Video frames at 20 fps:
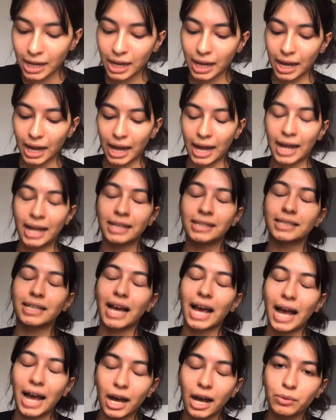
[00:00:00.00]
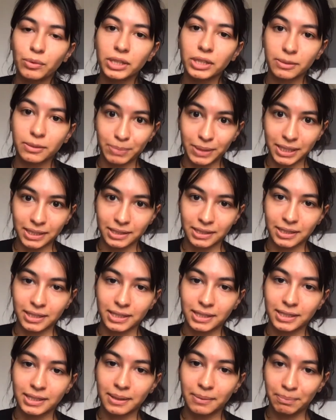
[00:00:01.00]
And how will the
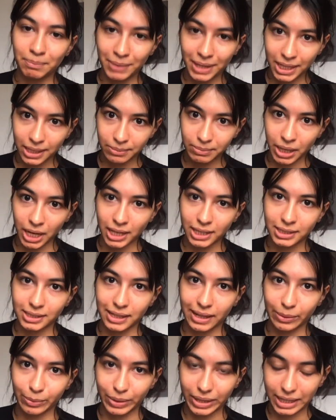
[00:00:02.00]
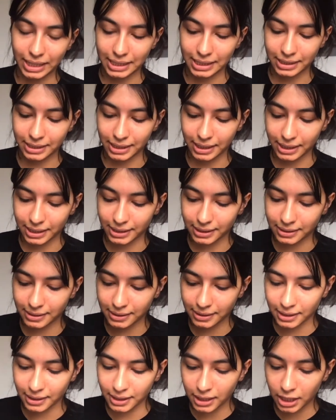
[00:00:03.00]
business minimize their weaknesses
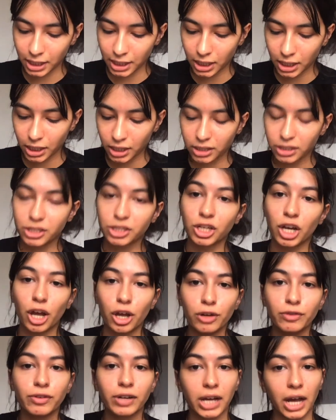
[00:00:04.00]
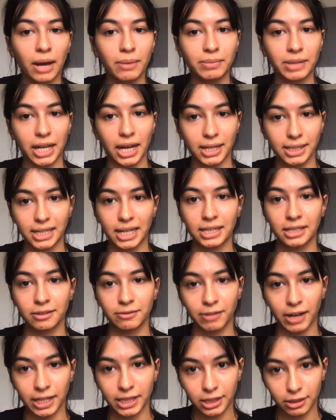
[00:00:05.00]
to overcome the
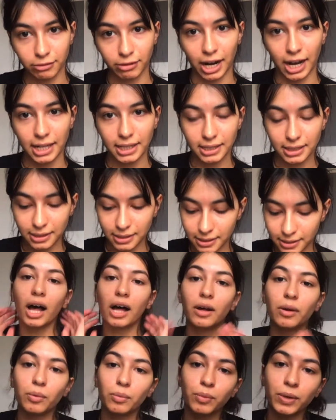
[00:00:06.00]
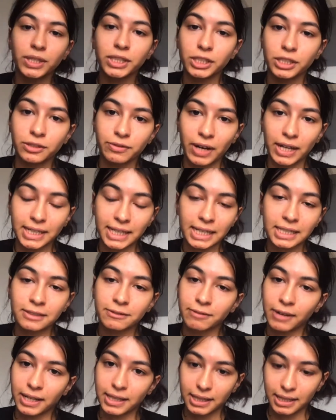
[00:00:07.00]
identified threats? Once you've
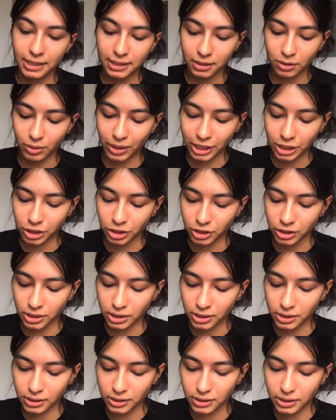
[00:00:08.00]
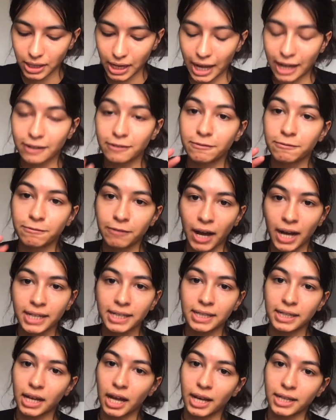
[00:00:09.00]
identified these questions and
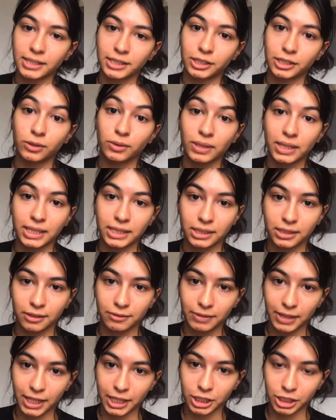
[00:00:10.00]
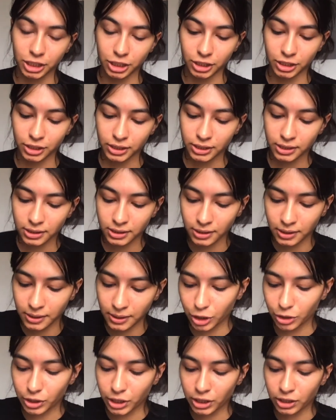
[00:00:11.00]
finalized your list of issues,
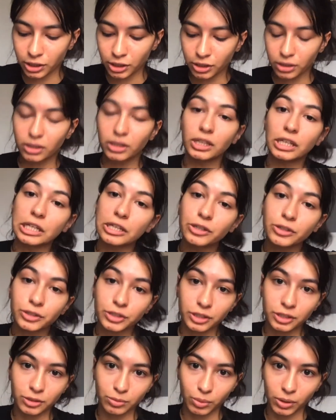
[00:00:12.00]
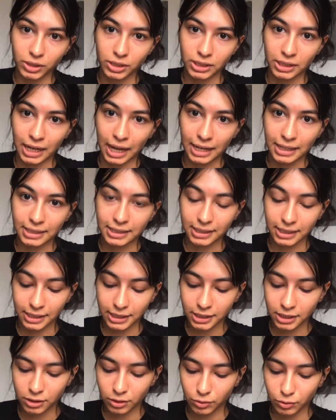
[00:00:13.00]
you can use the SWOT
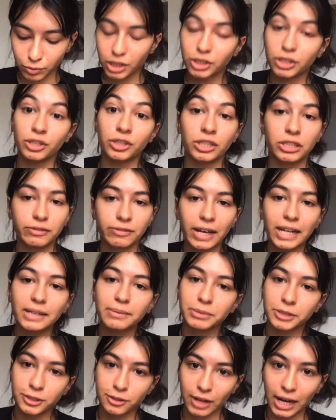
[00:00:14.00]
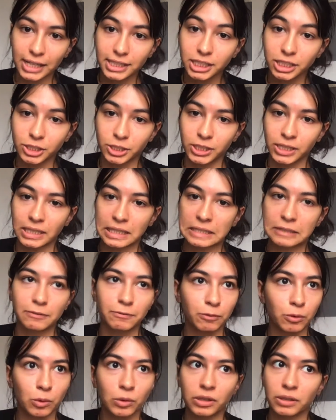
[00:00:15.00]
analysis to develop strategies
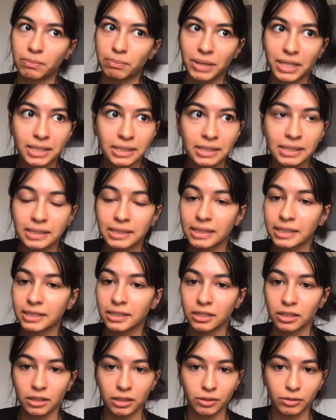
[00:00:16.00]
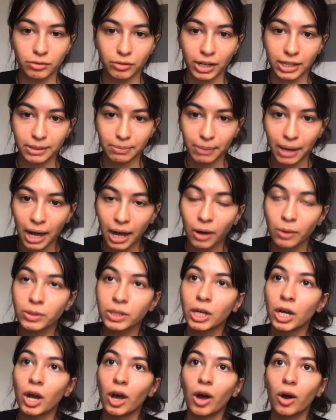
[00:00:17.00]
for the businesses that you've read about
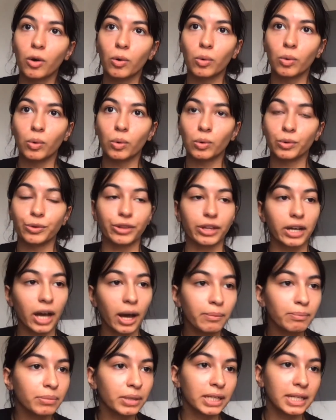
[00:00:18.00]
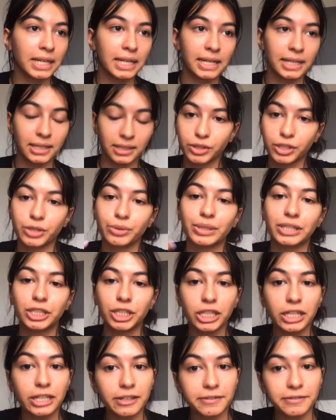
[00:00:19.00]
or the companies to
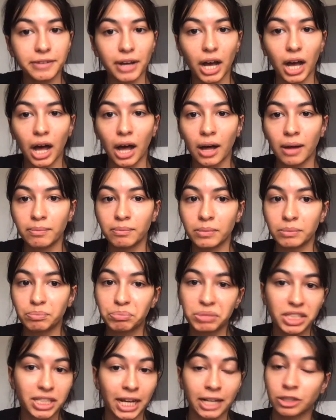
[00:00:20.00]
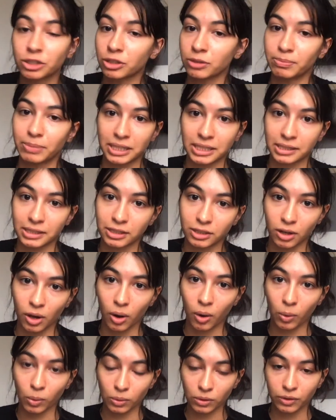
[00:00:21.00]
achieve potential business
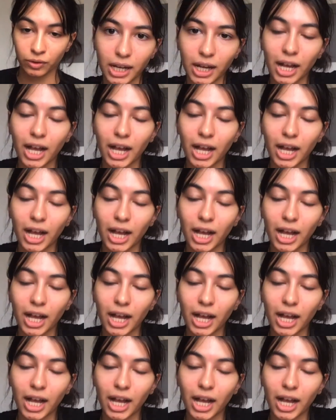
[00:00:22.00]
goals.